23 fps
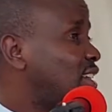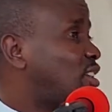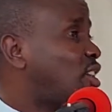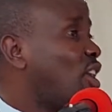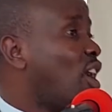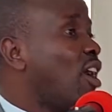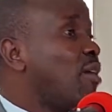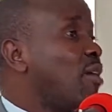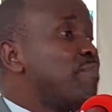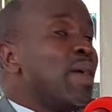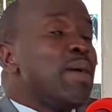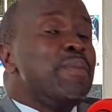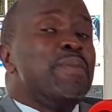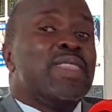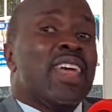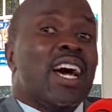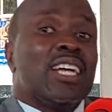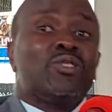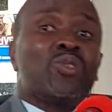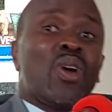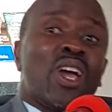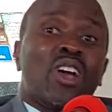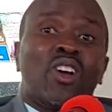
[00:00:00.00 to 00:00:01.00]
God, maybe
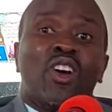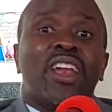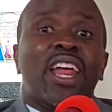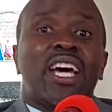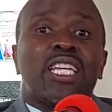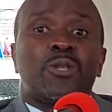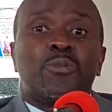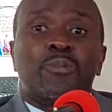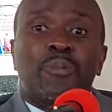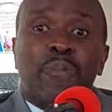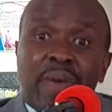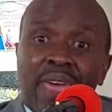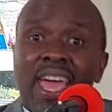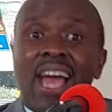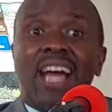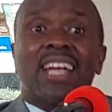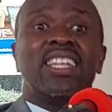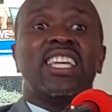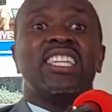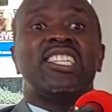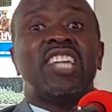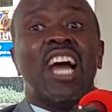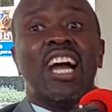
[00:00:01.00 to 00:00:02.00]
that's why God has
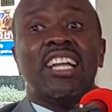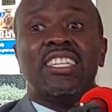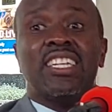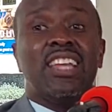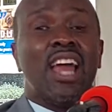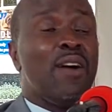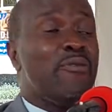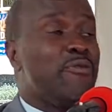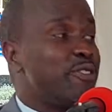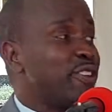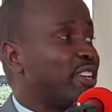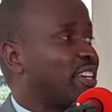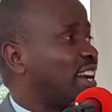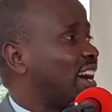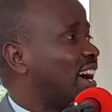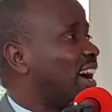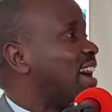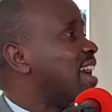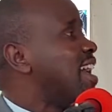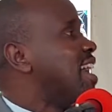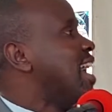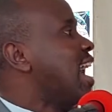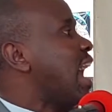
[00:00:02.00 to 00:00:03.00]
spared the church in
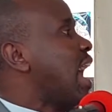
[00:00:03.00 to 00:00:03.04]
Africa